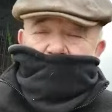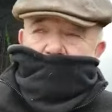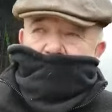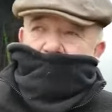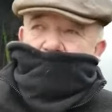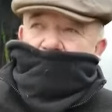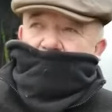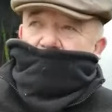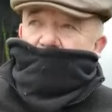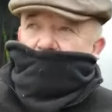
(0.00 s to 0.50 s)
got a
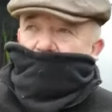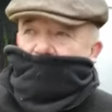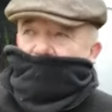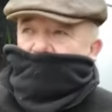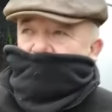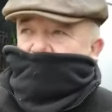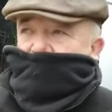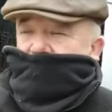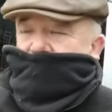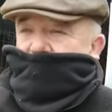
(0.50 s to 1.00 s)
cut on
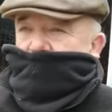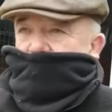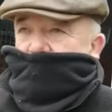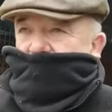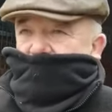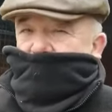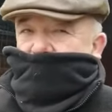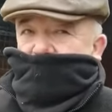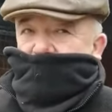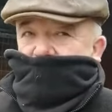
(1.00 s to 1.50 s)
his
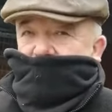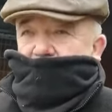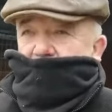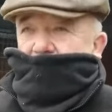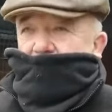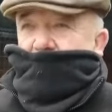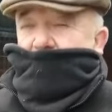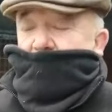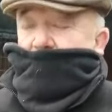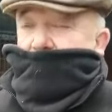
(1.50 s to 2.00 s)
back of his
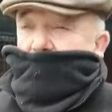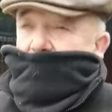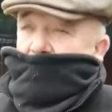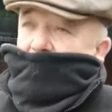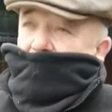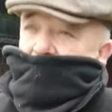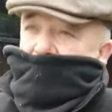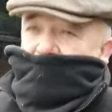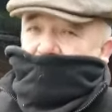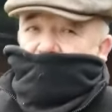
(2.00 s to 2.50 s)
leg
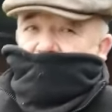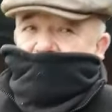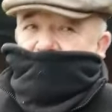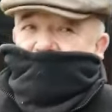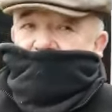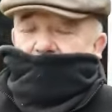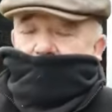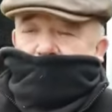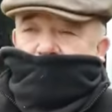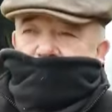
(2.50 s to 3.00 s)
because he got
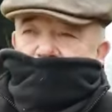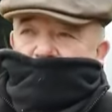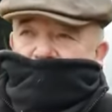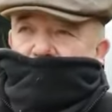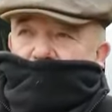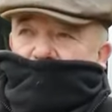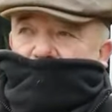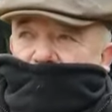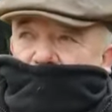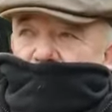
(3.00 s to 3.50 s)
sandwiched at
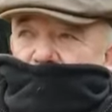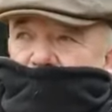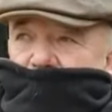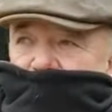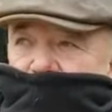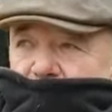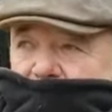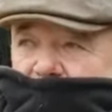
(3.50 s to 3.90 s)
the first